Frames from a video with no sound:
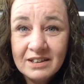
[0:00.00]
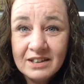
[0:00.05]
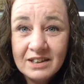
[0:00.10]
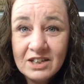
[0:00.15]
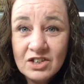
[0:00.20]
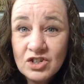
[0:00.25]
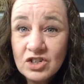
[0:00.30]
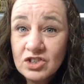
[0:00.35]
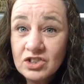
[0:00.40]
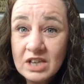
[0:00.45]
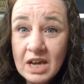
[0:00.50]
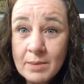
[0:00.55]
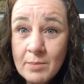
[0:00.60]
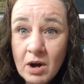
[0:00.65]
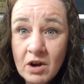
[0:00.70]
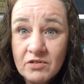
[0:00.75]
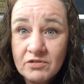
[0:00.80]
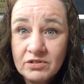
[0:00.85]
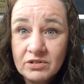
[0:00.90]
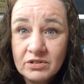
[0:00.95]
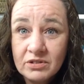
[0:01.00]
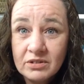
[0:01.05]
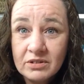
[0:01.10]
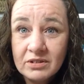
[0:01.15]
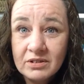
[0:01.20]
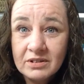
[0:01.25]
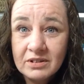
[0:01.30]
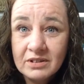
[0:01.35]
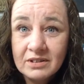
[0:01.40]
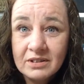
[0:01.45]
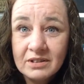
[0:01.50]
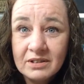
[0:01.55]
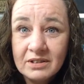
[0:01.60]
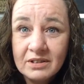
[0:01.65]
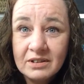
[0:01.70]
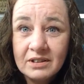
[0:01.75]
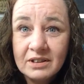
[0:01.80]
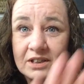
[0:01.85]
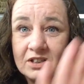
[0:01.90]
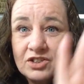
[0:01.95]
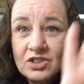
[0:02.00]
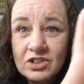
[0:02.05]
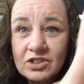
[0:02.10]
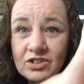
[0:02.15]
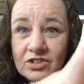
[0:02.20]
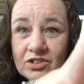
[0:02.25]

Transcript: It just came off. It